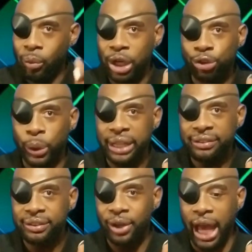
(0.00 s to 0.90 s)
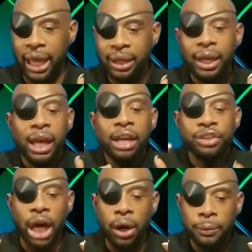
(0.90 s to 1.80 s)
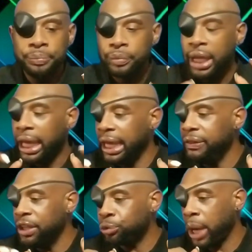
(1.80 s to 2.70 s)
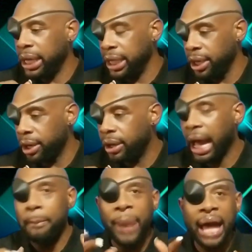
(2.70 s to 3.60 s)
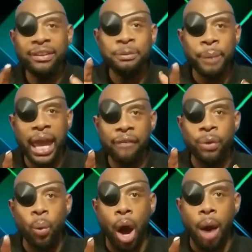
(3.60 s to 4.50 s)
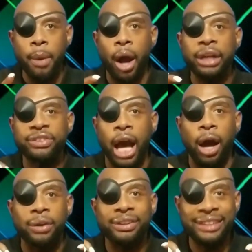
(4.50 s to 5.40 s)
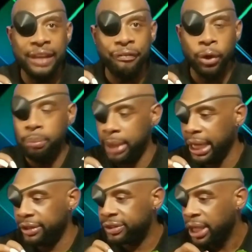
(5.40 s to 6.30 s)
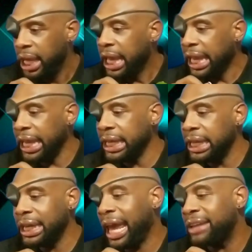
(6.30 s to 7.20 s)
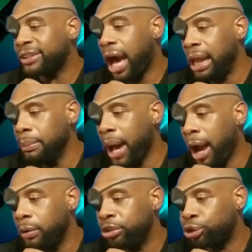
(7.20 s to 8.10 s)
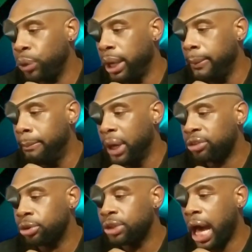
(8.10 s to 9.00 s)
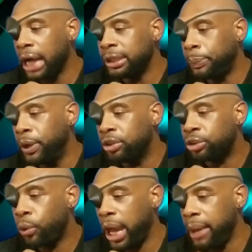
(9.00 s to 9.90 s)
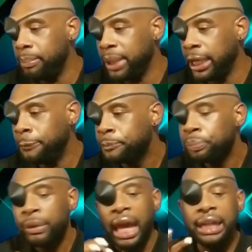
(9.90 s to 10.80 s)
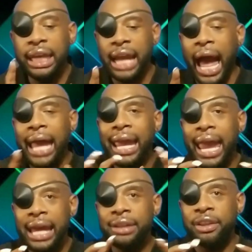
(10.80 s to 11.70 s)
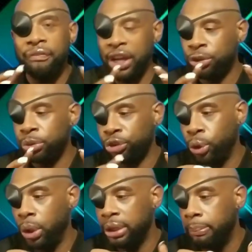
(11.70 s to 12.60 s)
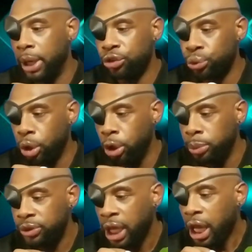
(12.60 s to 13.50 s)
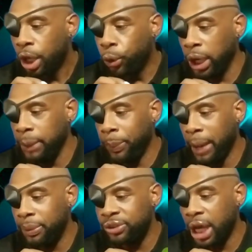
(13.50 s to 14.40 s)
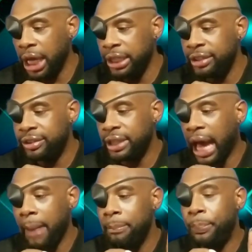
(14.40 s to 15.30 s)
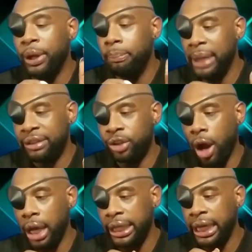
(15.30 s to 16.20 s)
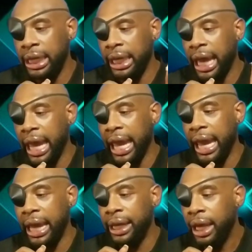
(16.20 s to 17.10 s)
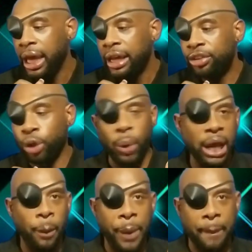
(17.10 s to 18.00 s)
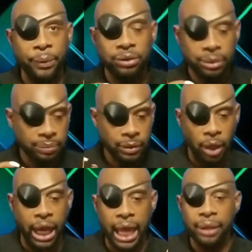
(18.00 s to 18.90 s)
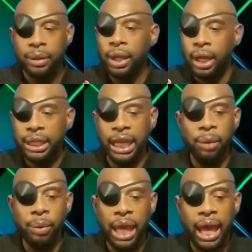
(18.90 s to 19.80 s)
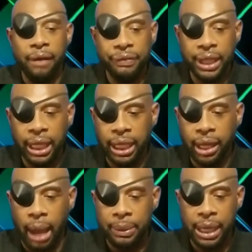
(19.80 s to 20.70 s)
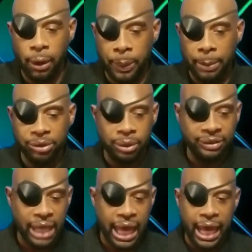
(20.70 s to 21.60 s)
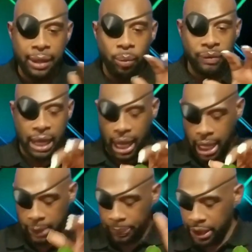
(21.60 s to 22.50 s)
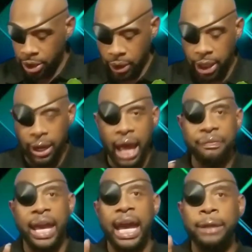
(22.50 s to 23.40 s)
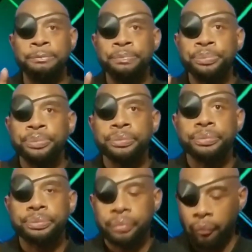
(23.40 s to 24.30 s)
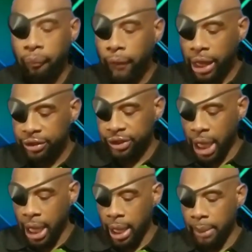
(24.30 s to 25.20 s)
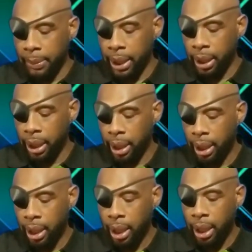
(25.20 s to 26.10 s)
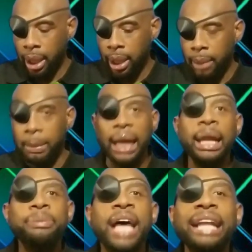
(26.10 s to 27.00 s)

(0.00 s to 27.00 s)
with a twist, okay? So, in this right here, I buy this bag from Walmart. It's called Seafood Mix. In it, it has calamari, shrimp, mussels, octopus, crab meat, and then I added the vegetables to it, mushrooms, green peppers, onions, I put minced garlic in it, and serrano peppers, okay? Then we have the habanero peppers on the side. We've got a jalapeno here. I've got some, my LLIPS